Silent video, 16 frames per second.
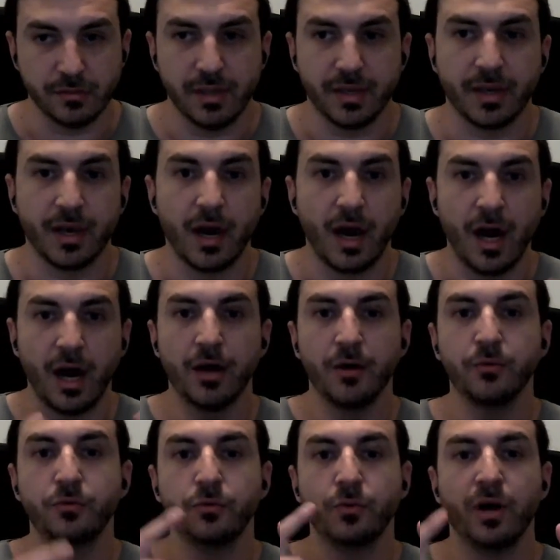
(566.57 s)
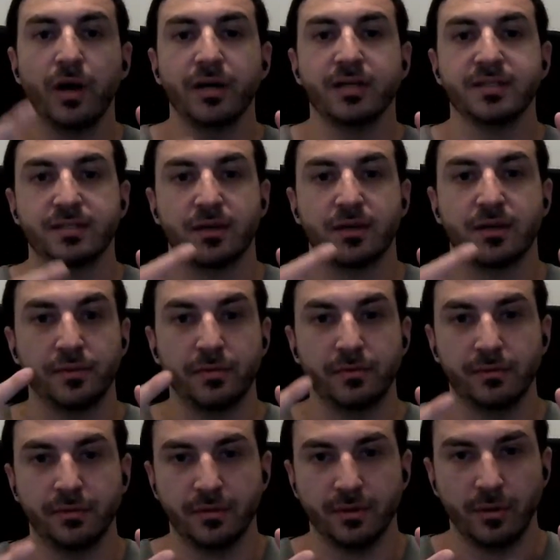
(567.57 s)
Like, how do I start?
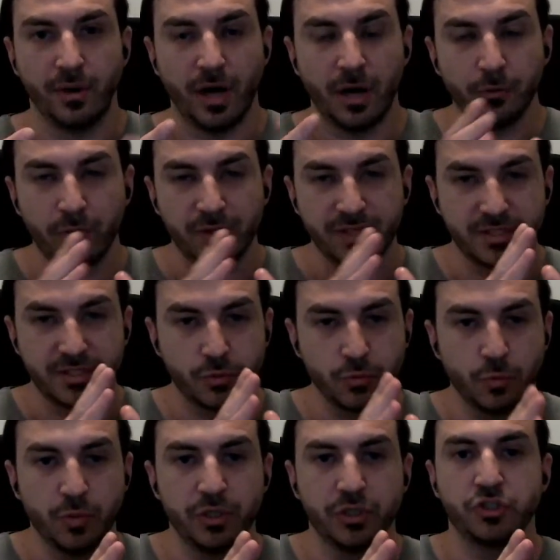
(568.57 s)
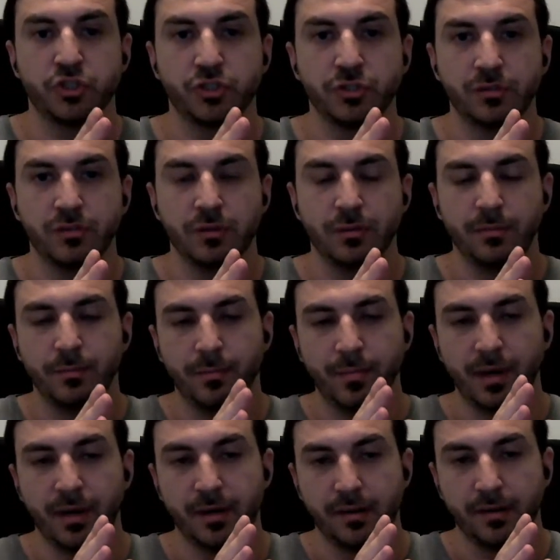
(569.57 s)
You know, how do I switch
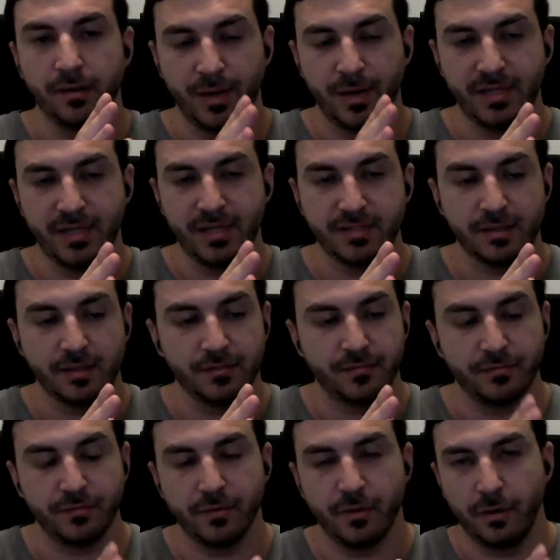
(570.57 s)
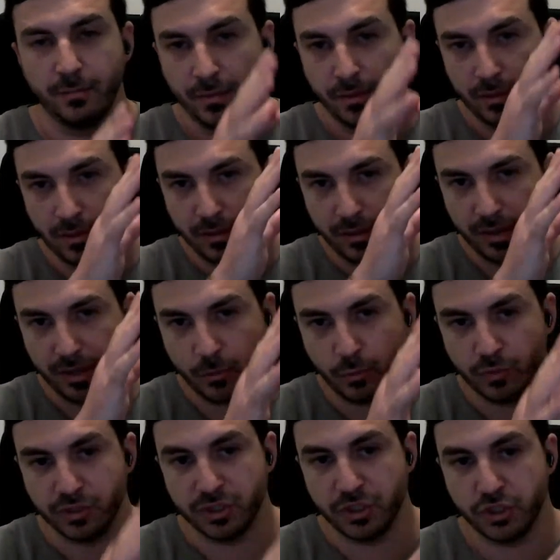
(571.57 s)
my mindset from
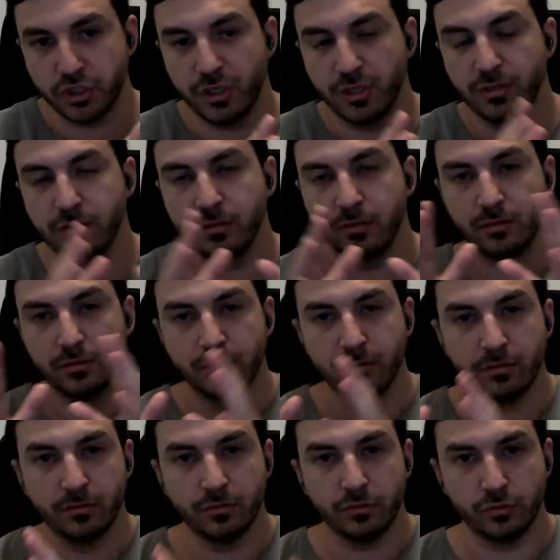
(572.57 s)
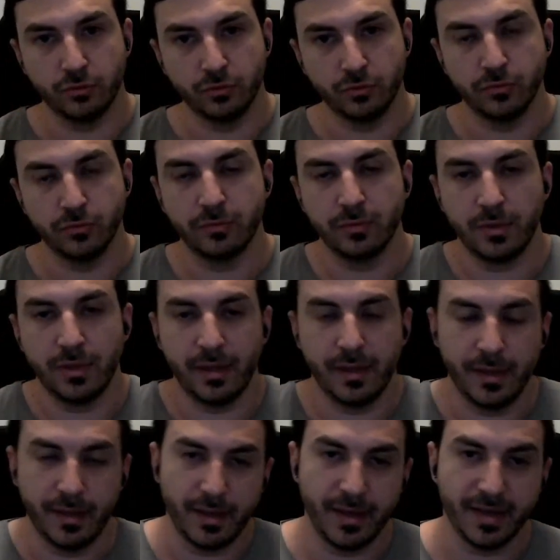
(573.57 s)
acquisition to
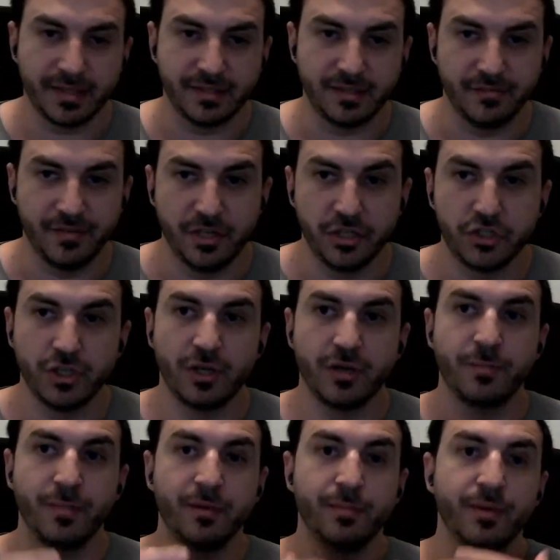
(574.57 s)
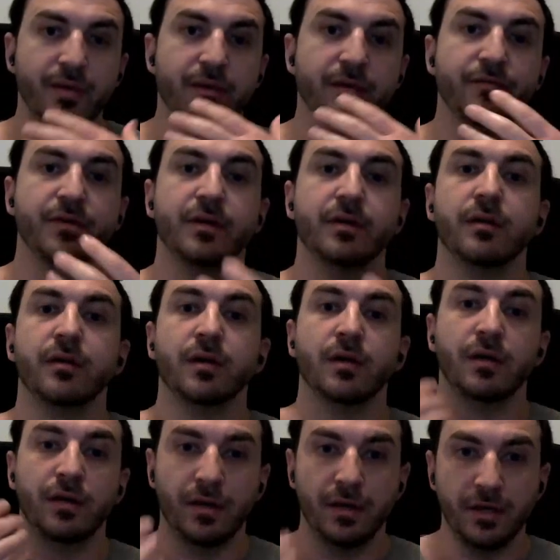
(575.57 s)
uh, activation, and maybe even
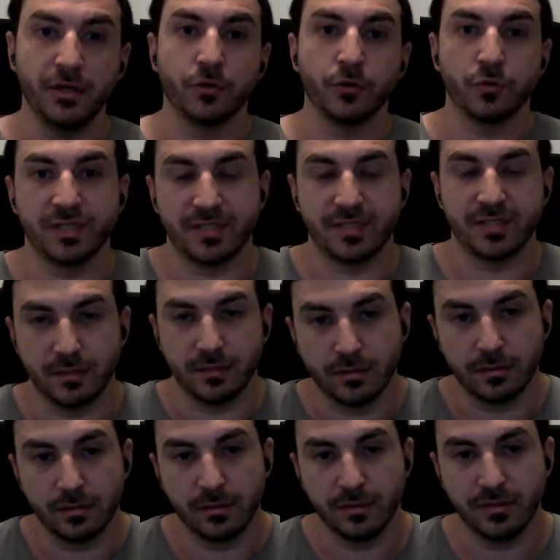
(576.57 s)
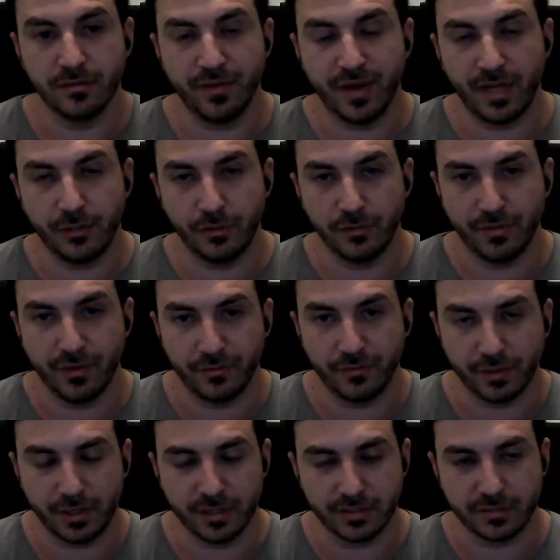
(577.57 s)
increasing the value of every
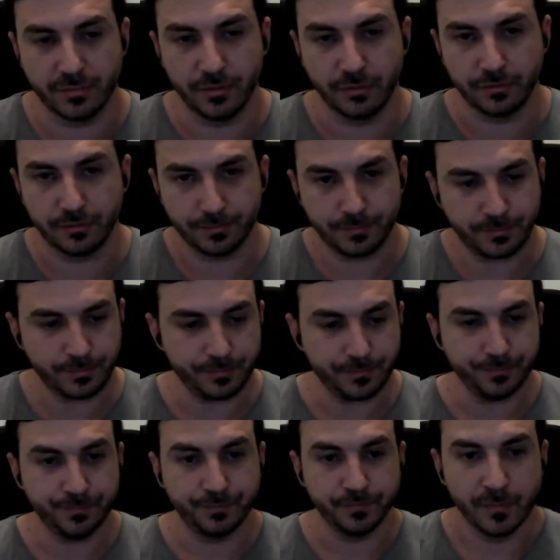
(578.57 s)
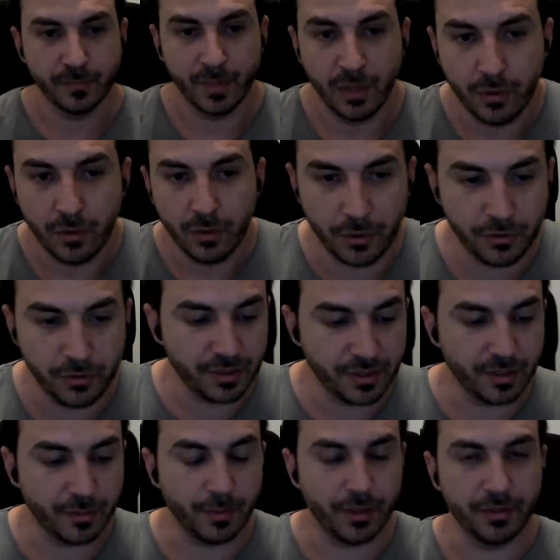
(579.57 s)
customer? How do you do
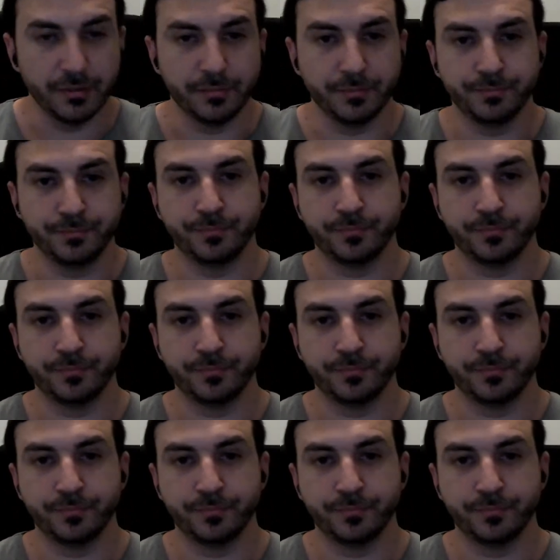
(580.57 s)
It is. It?